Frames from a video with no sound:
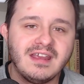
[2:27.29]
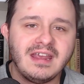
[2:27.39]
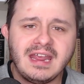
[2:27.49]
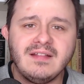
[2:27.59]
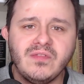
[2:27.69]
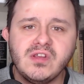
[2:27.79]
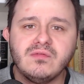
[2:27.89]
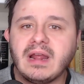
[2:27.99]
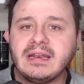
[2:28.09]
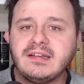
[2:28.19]
in the
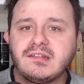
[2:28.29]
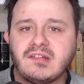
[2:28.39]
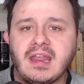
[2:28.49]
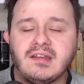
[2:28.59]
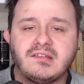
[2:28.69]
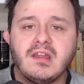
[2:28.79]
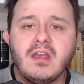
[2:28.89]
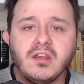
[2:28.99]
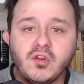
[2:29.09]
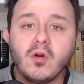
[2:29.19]
United States?
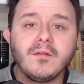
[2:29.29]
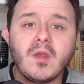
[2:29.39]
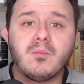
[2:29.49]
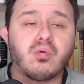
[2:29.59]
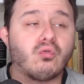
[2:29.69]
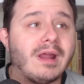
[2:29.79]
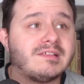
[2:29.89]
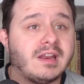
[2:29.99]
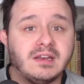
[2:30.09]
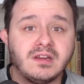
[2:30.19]
You're the
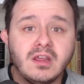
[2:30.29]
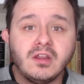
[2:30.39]
president.